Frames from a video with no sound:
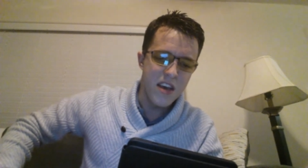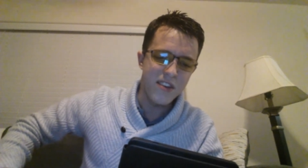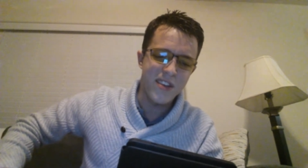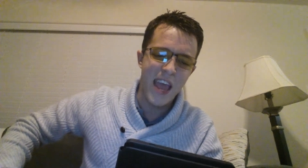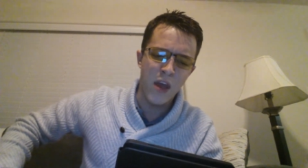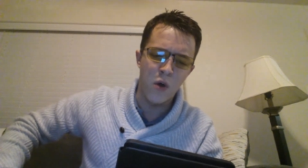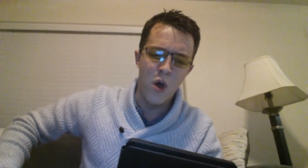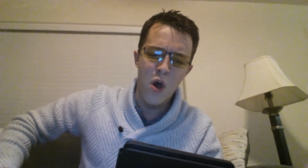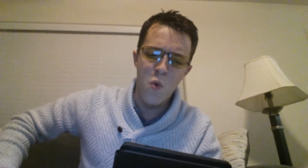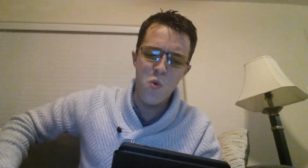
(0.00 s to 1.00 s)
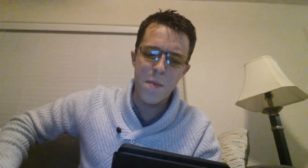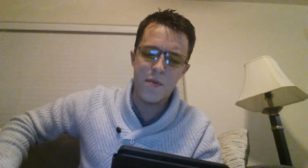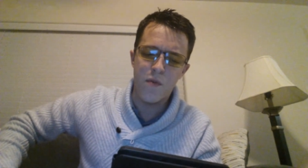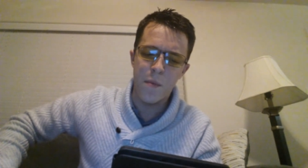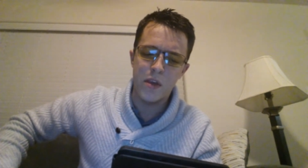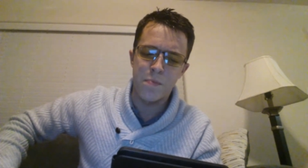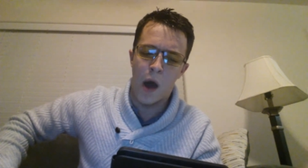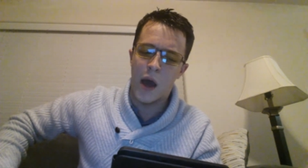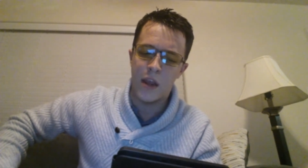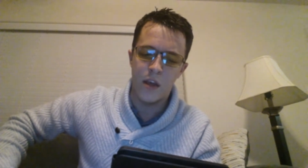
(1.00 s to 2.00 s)
His tail ripped from his
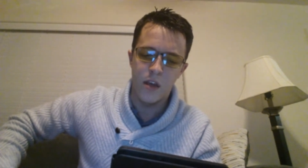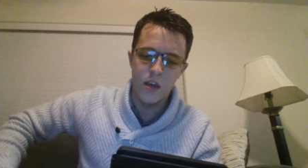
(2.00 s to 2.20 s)
body